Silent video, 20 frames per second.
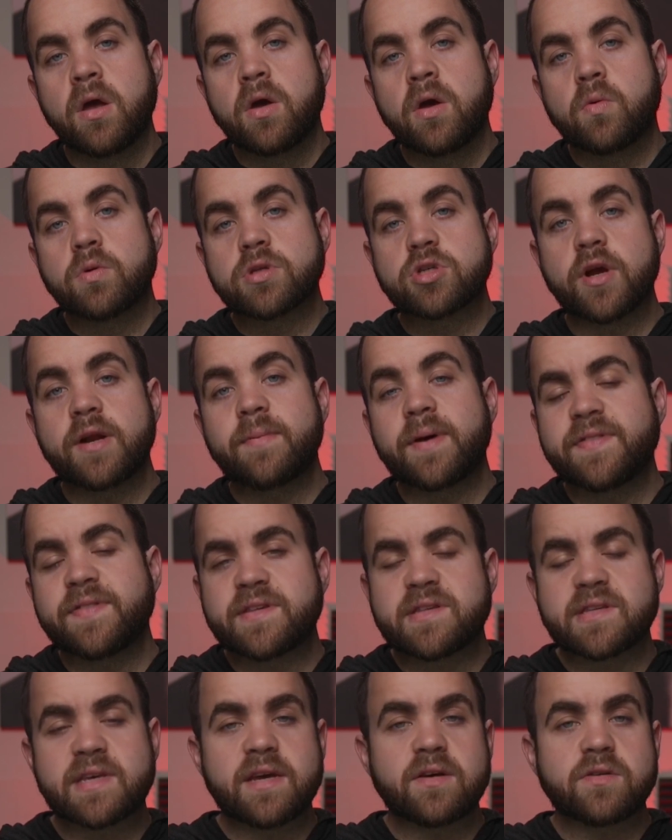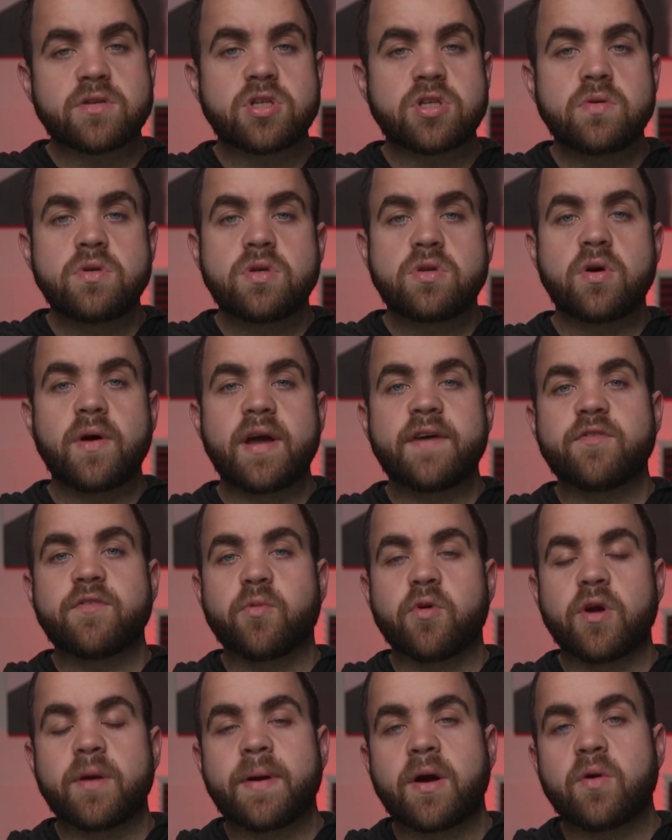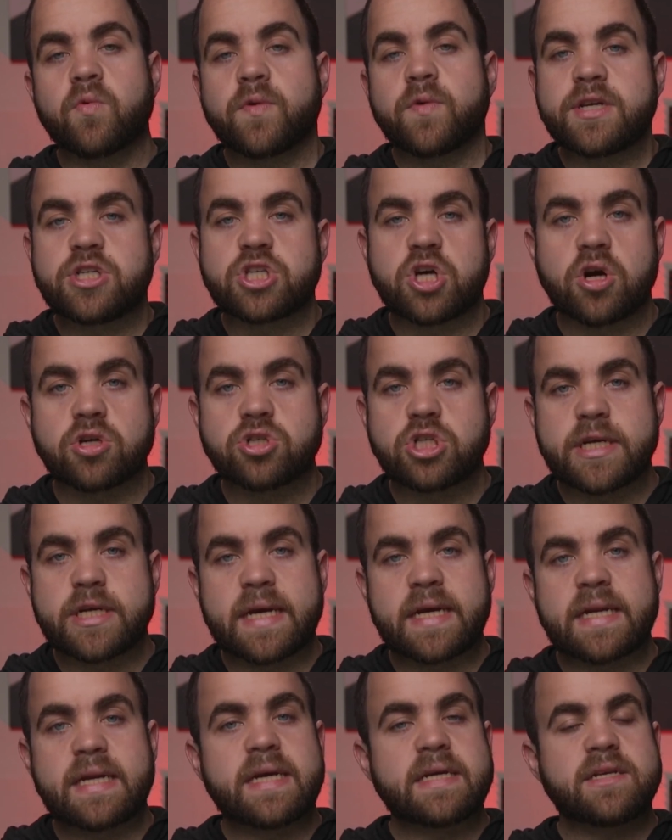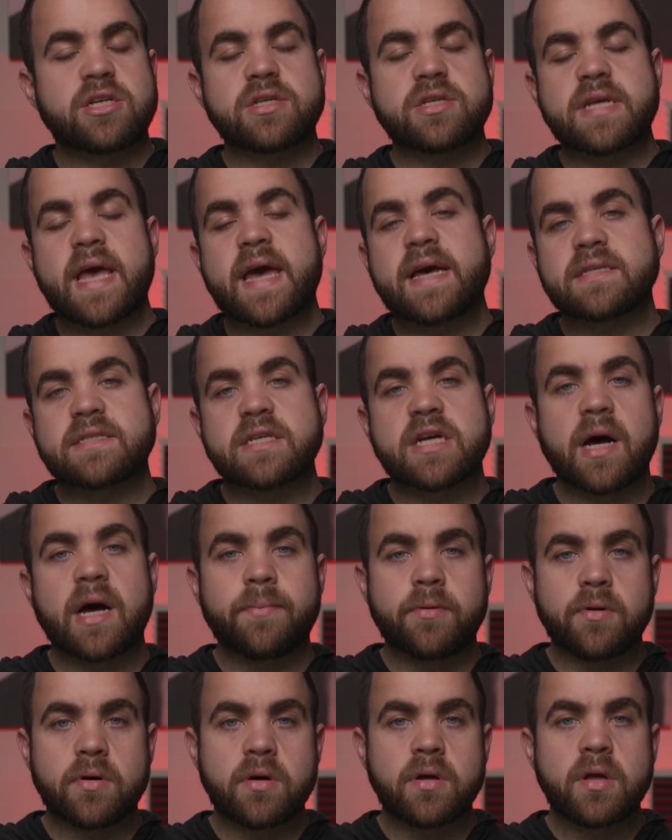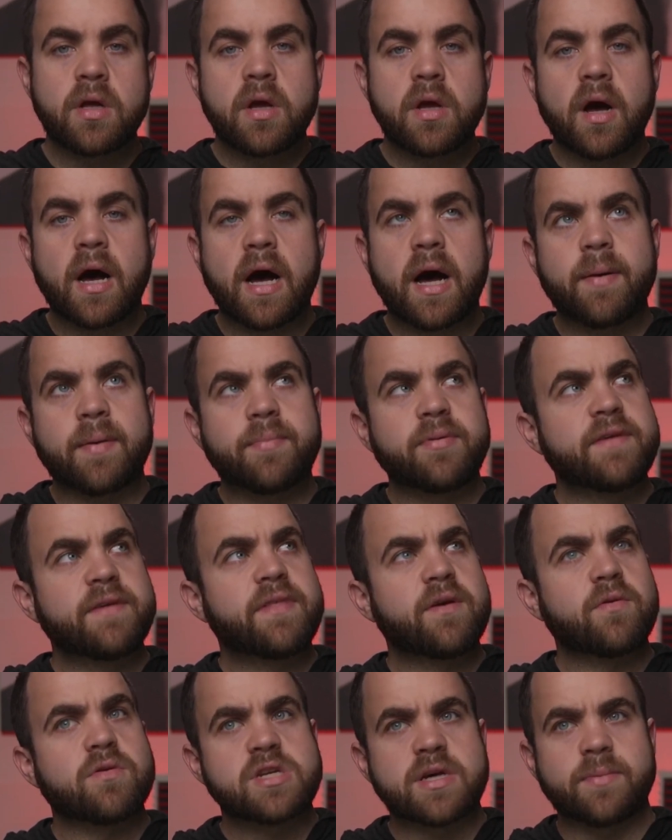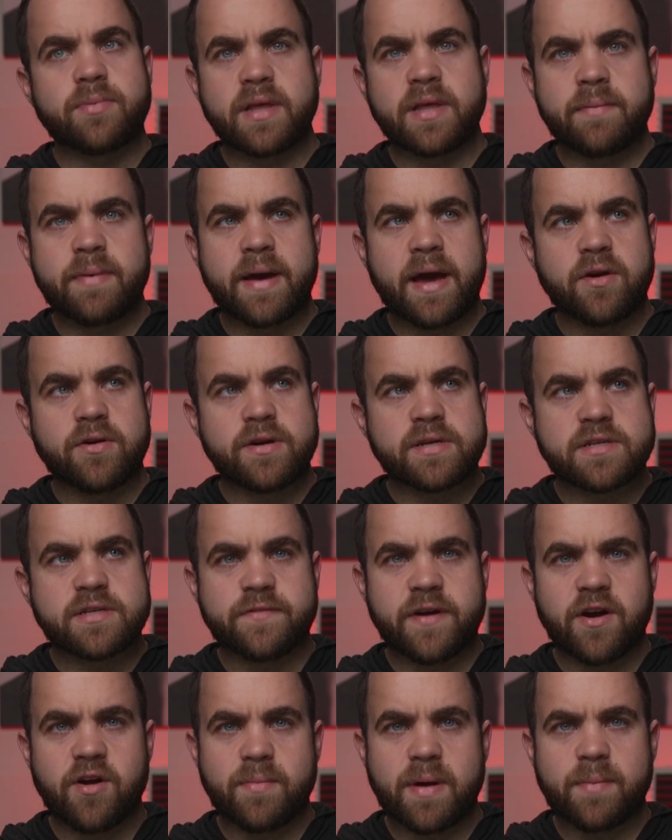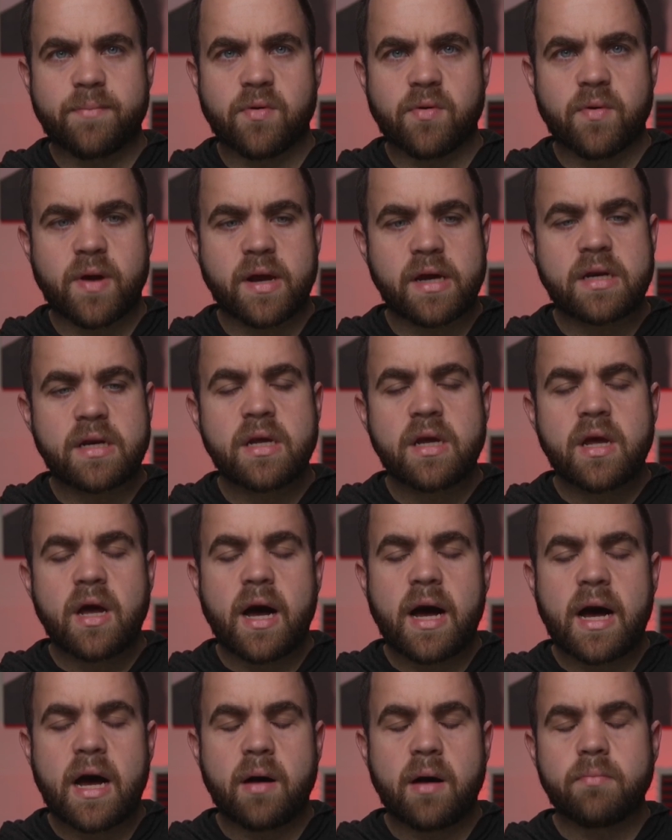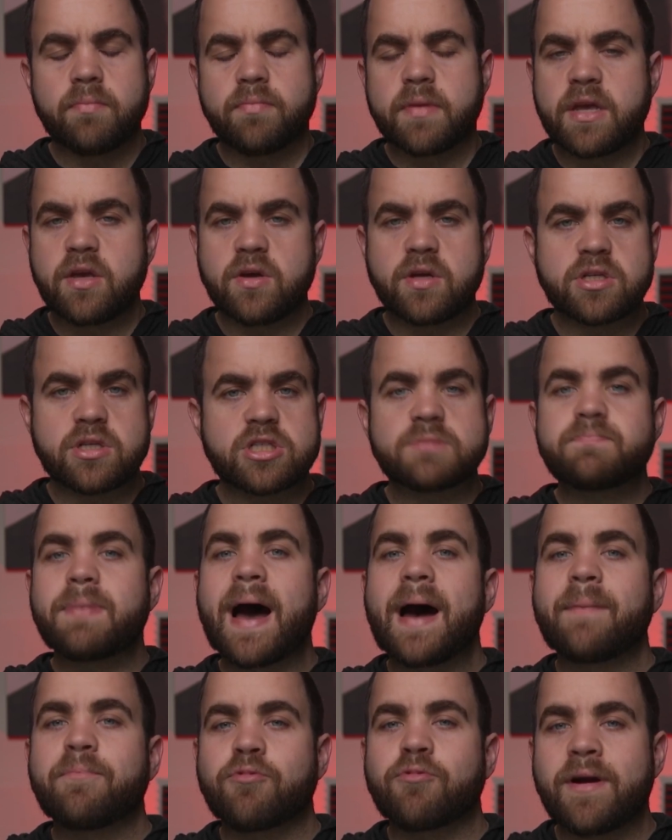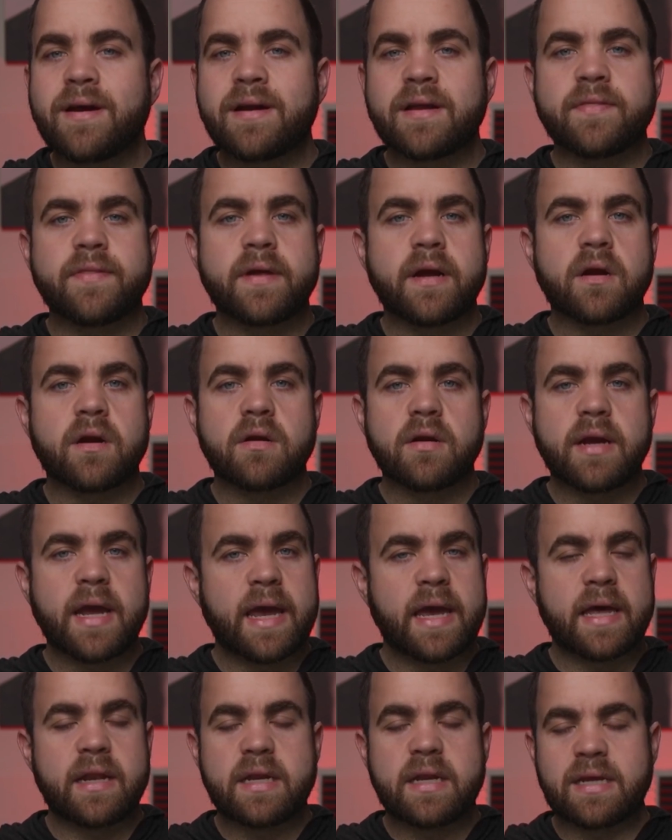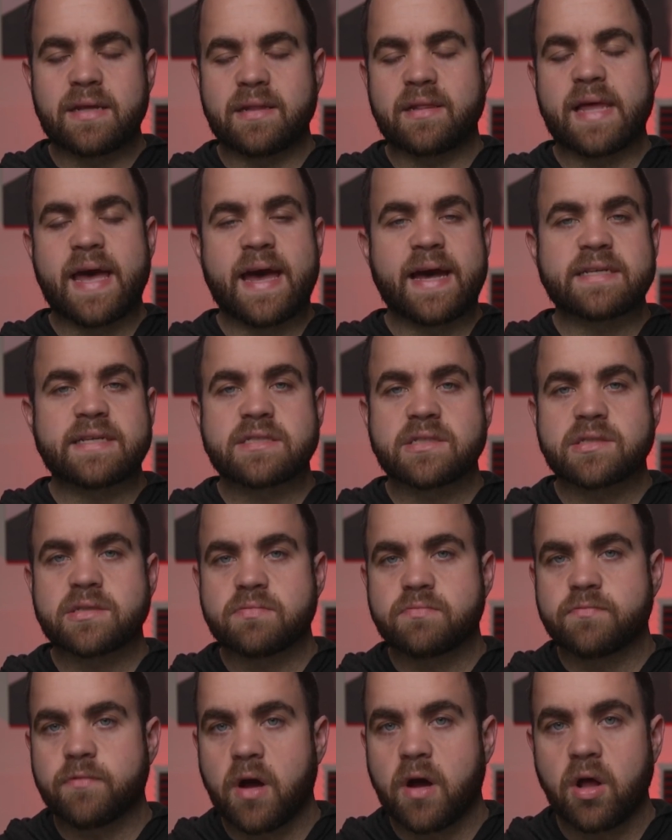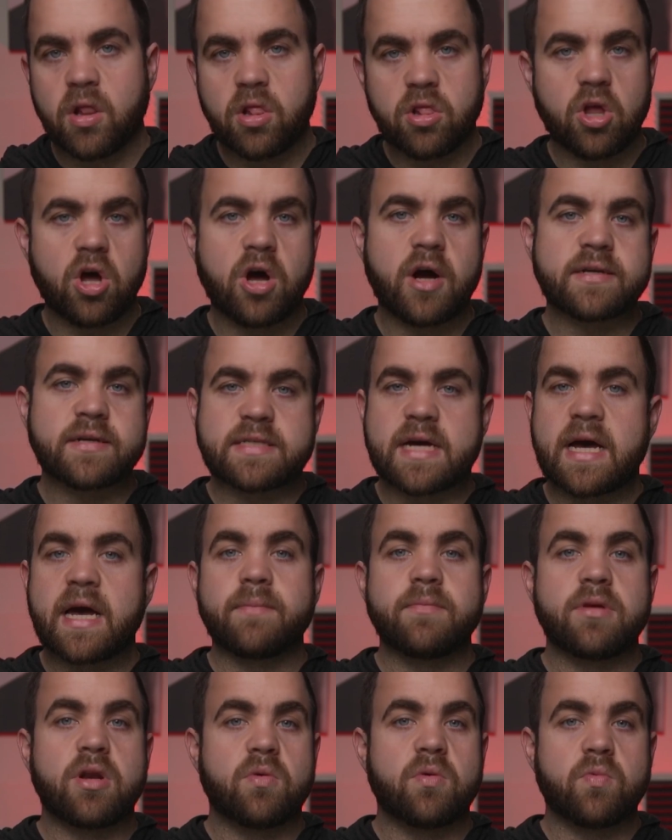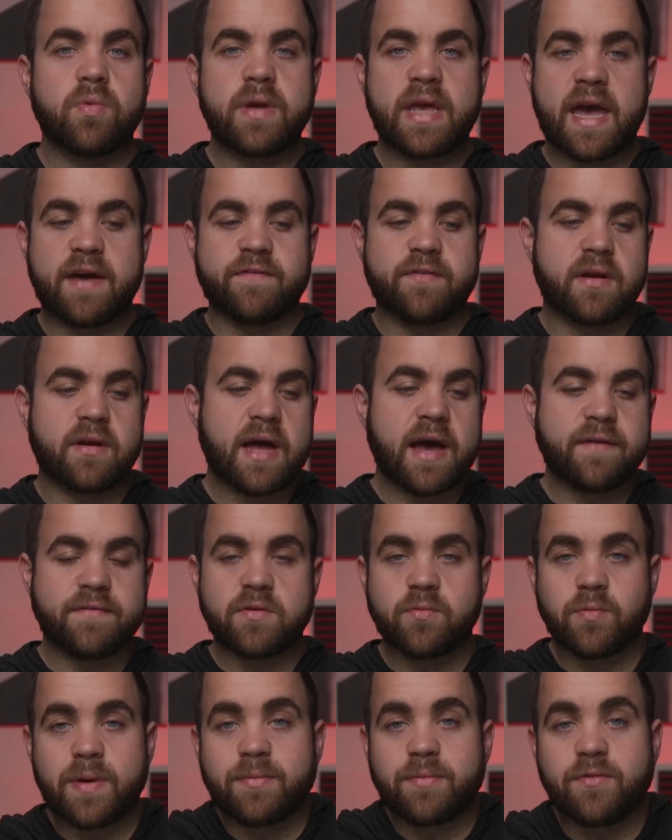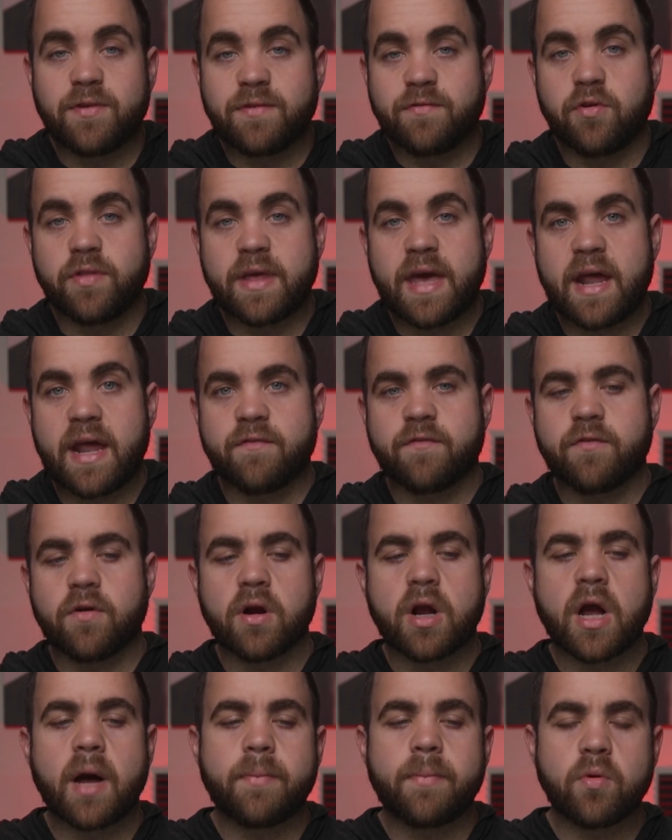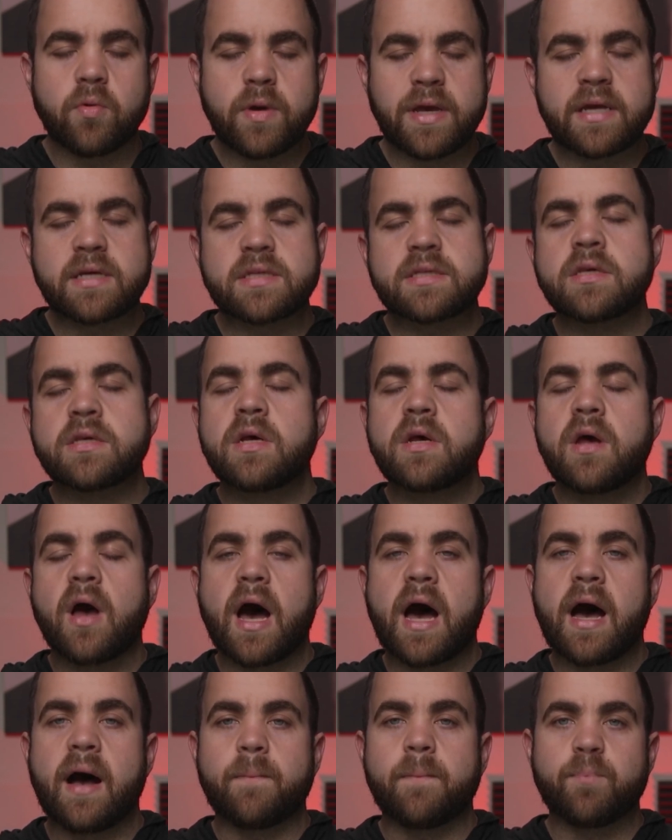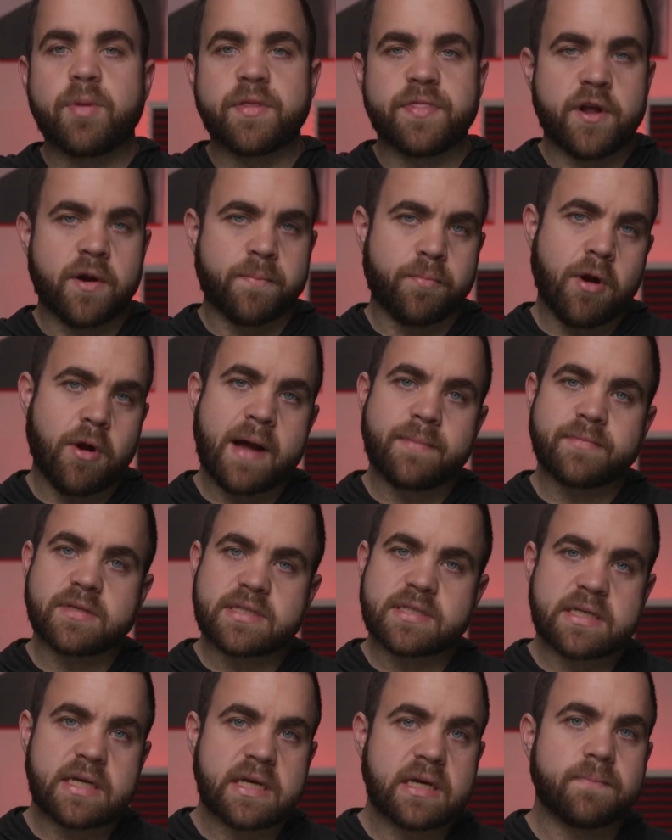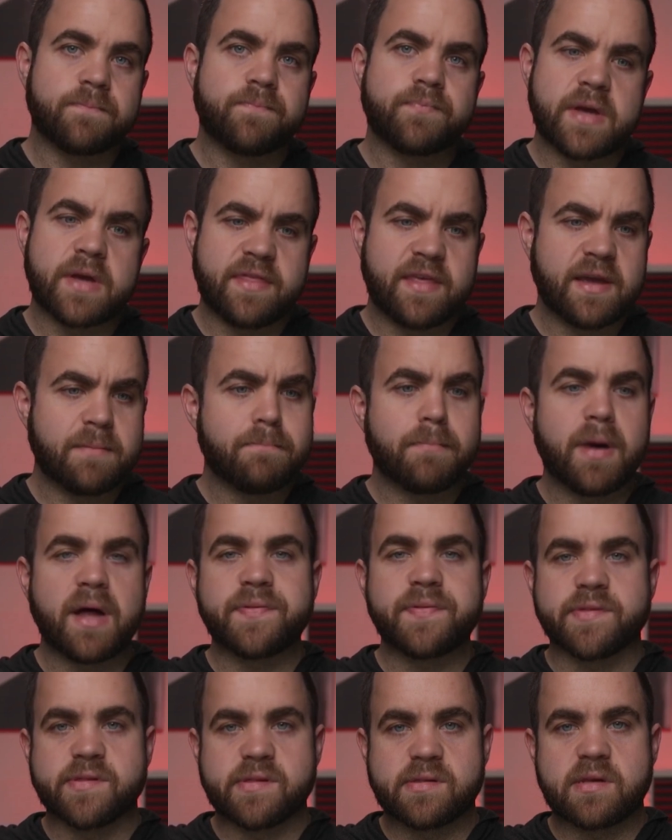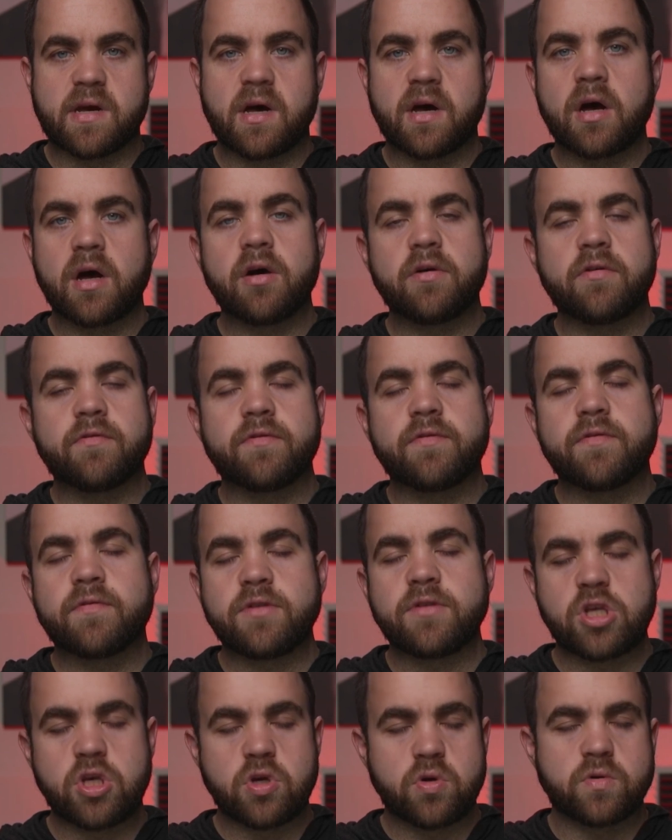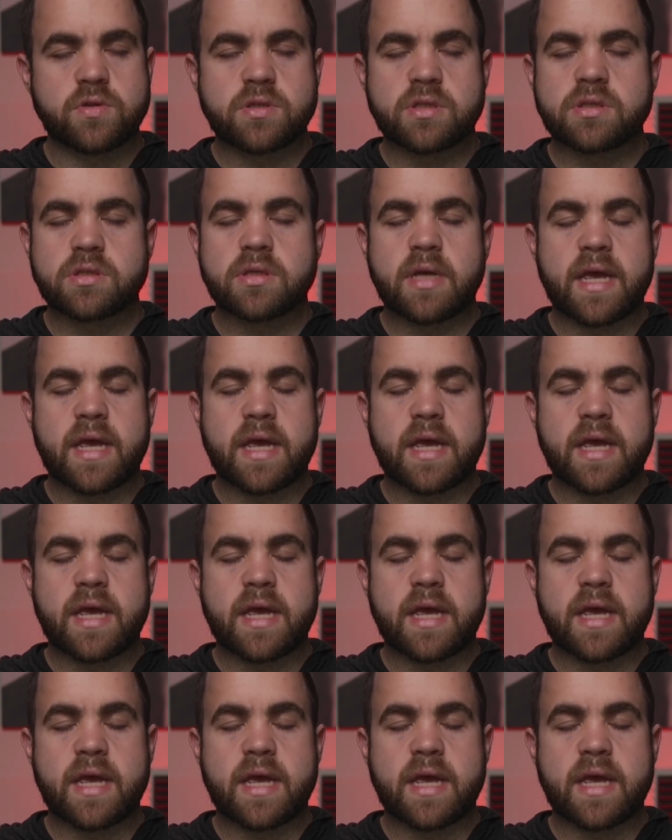What's great about this scale, too, you don't have to worry about recharging it. It just has a couple, I believe they were AA batteries, if I remember right, that you can just pop right in there, and it lasts a long time. We've only had it for a couple weeks, but they're promising, I think, months of use.